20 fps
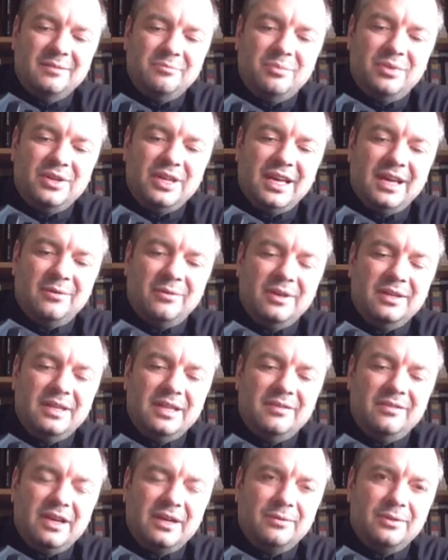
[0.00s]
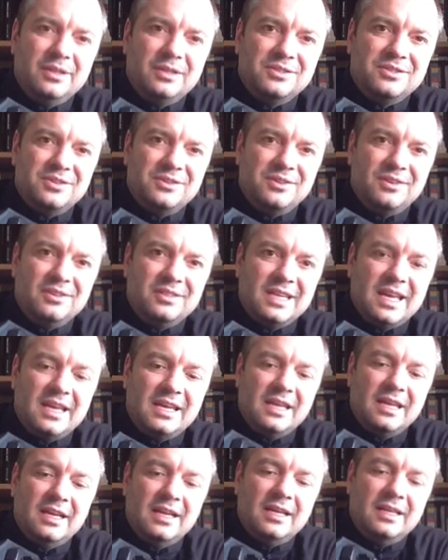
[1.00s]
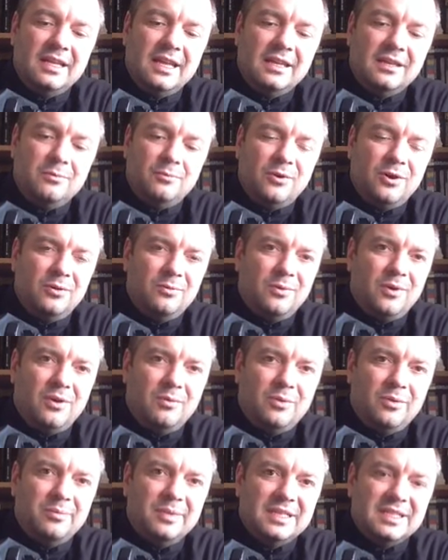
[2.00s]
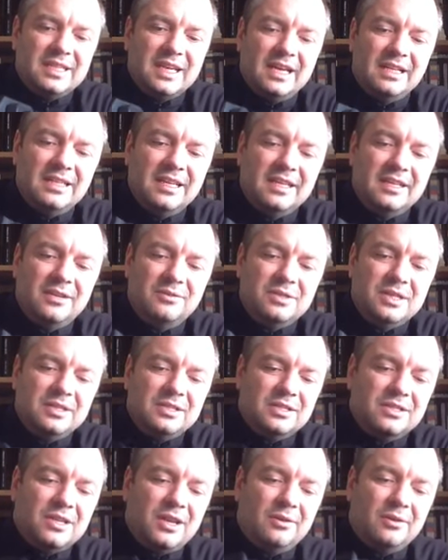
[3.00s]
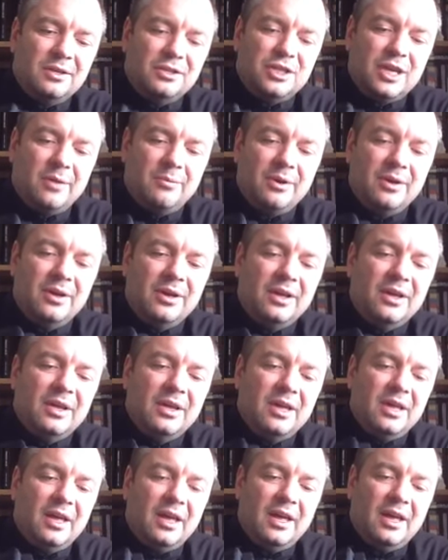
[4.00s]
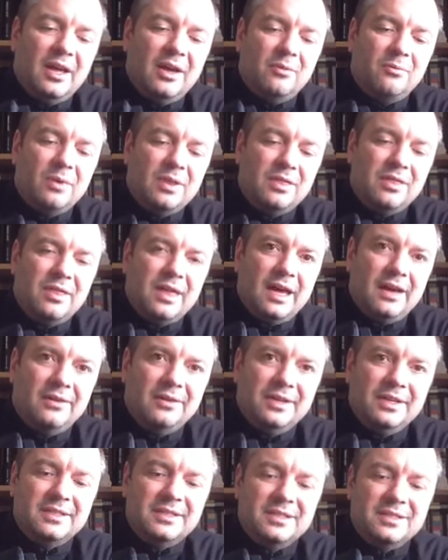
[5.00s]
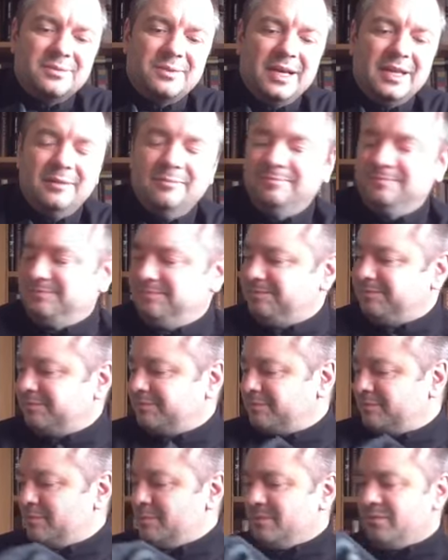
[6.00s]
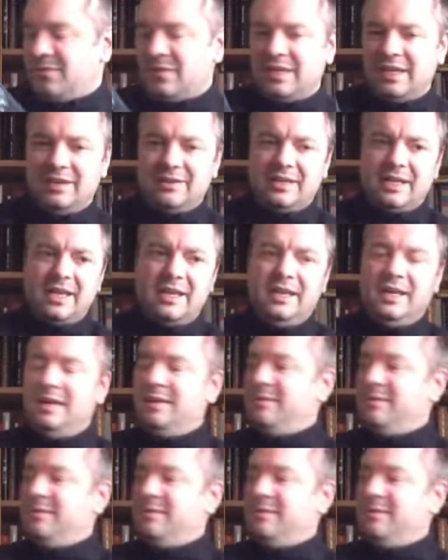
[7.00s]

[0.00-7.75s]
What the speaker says: Put it out, leave it out in the sun all day, let the water warm up inside it, and use it as a solar shower with that on it as well. Okay.